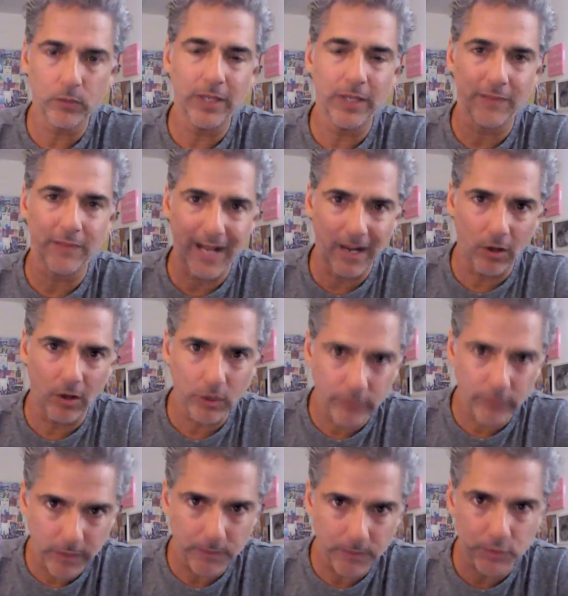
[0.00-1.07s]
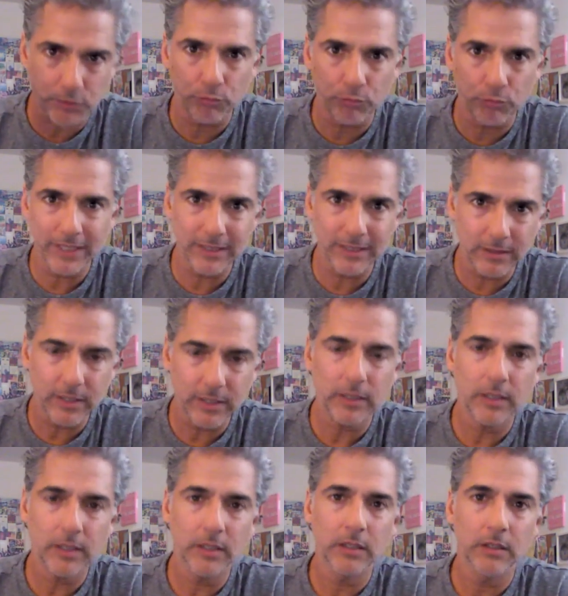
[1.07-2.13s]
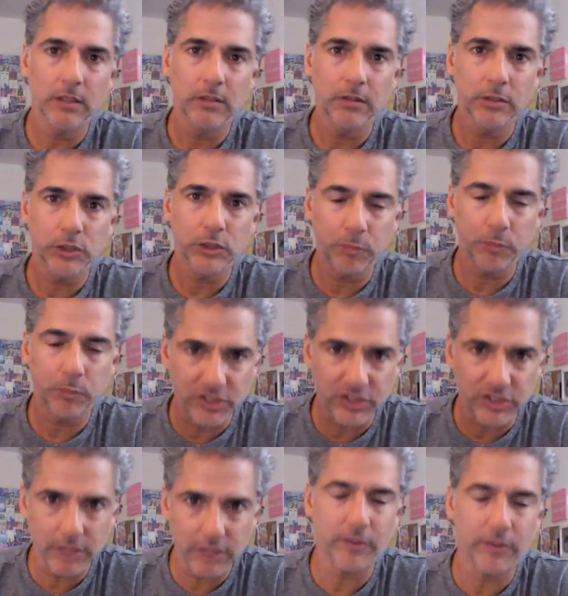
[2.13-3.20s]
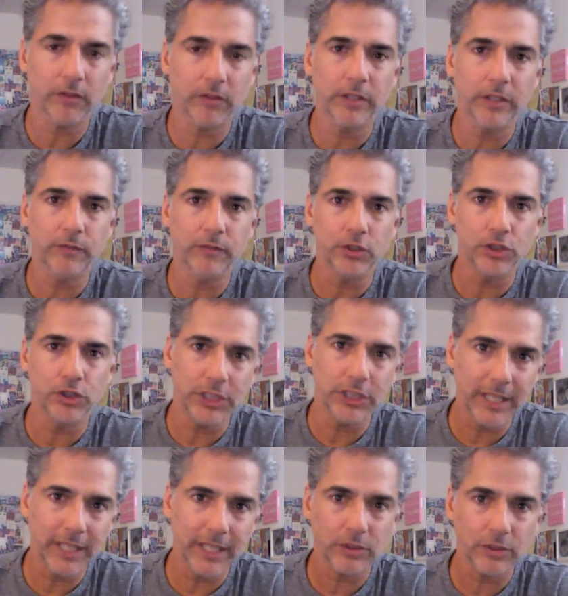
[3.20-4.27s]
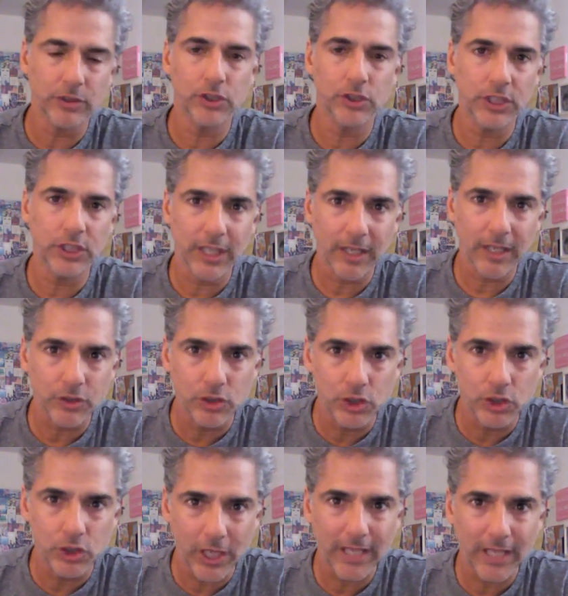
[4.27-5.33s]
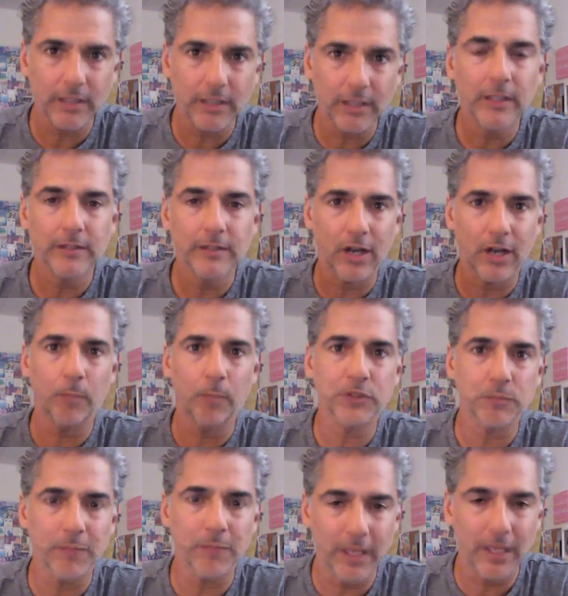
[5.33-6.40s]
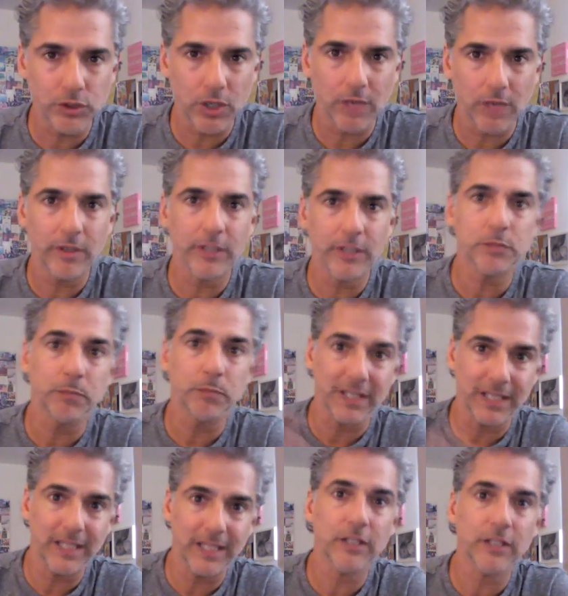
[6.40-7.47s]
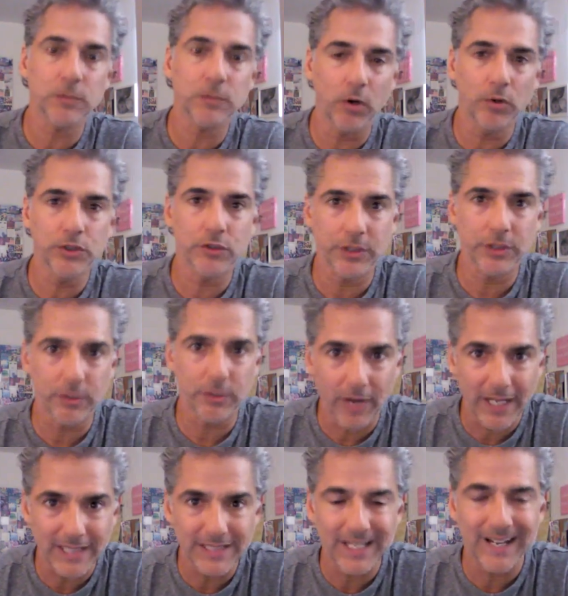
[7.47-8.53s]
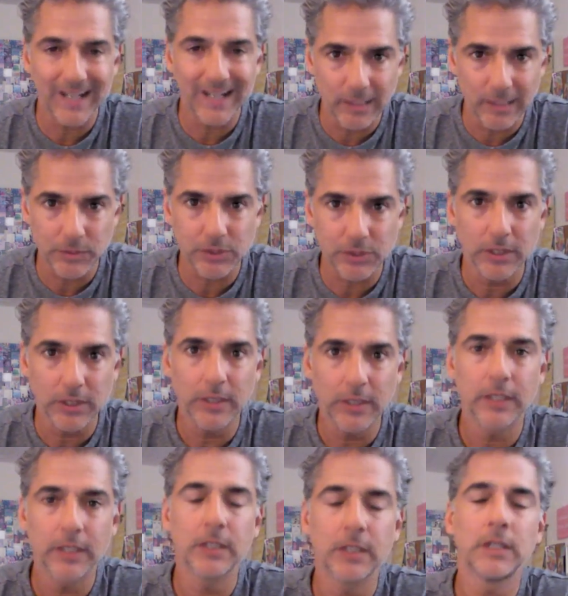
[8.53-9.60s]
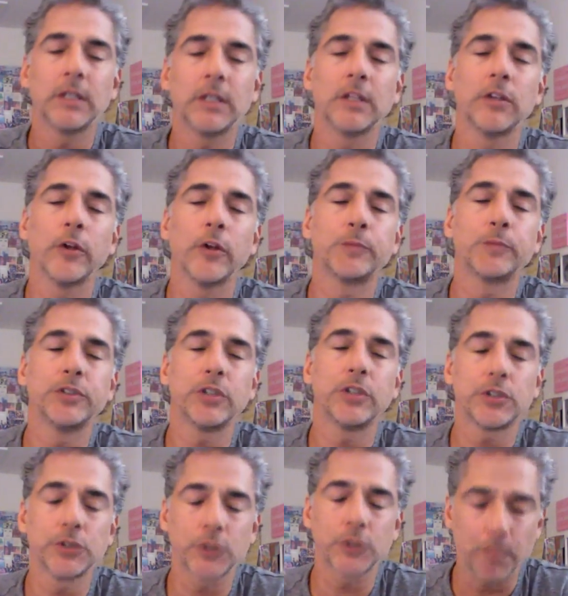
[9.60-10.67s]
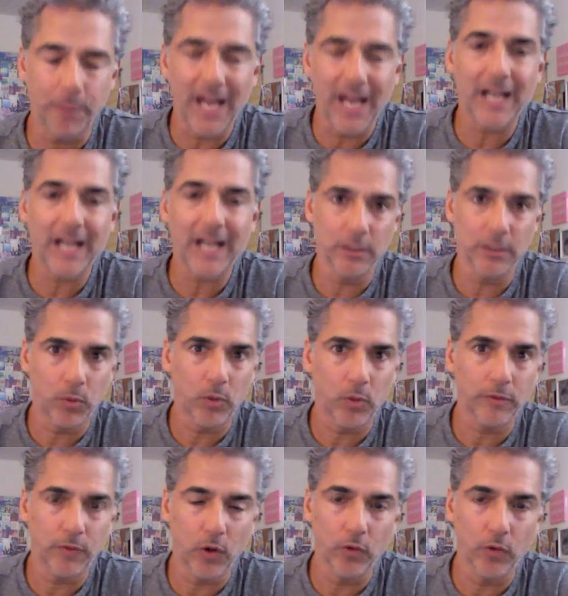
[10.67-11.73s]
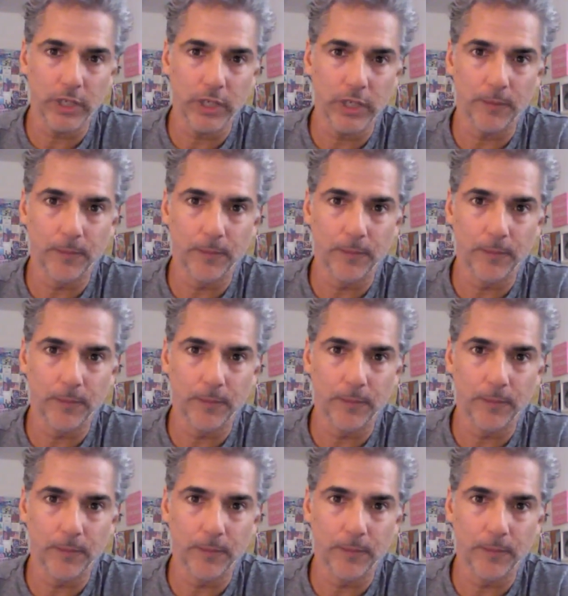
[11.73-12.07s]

We have algorithms written specifically for GDX and GDXJ to help us manage our risk, but get exposure at the right times. Those positions are back in the portfolio.